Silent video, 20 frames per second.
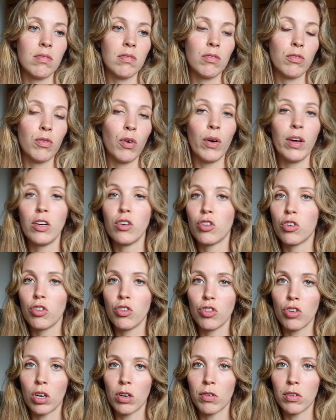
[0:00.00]
fall into the
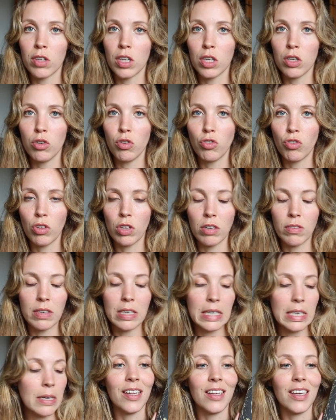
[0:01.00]
genres that I usually
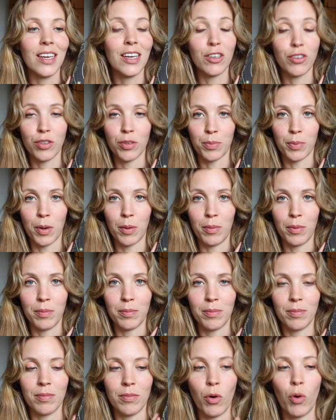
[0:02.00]
read. Here's the
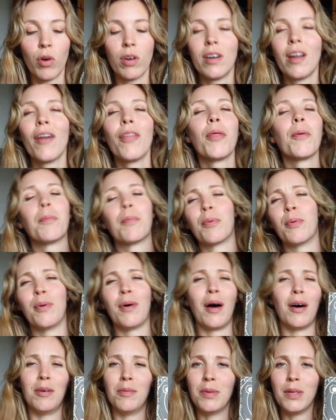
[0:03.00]
problem. Or not the
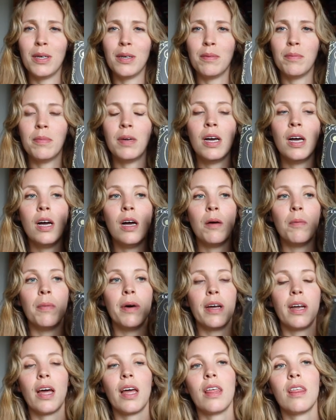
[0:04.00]
problem,
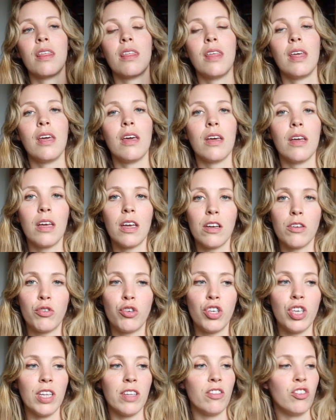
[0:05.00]
but I think here
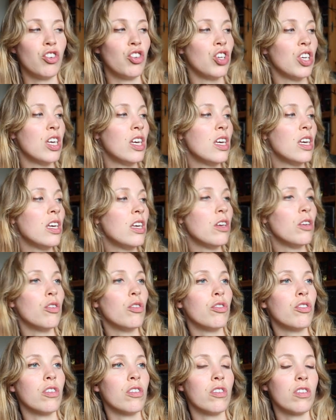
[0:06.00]
she did. She
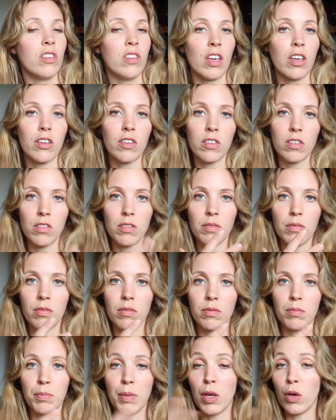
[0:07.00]
uses six
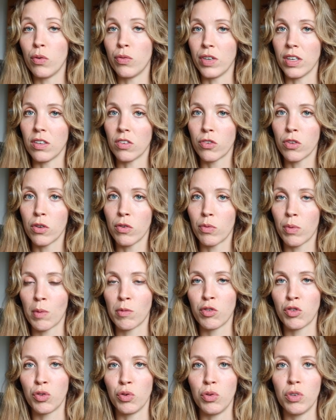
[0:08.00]
POVs for
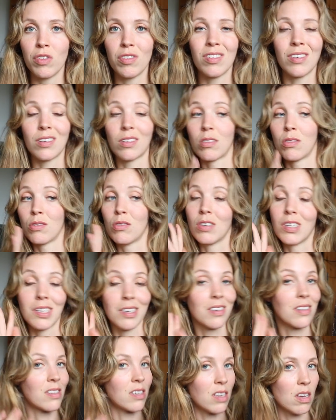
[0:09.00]
every student. There's also,
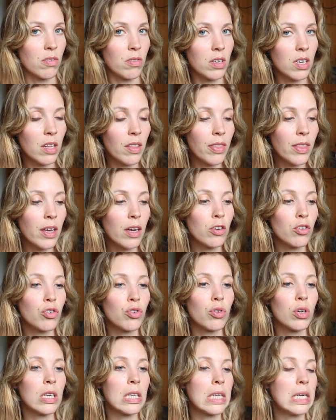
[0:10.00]
like, a seven in there
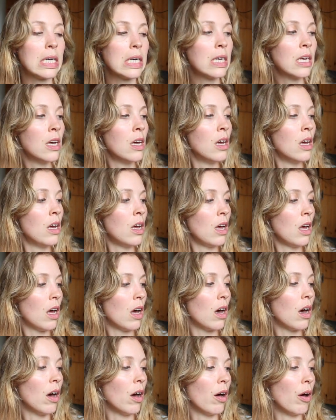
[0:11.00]
shortly.
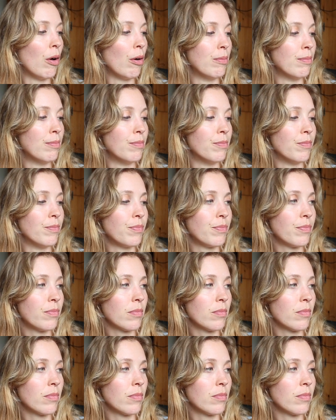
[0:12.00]
So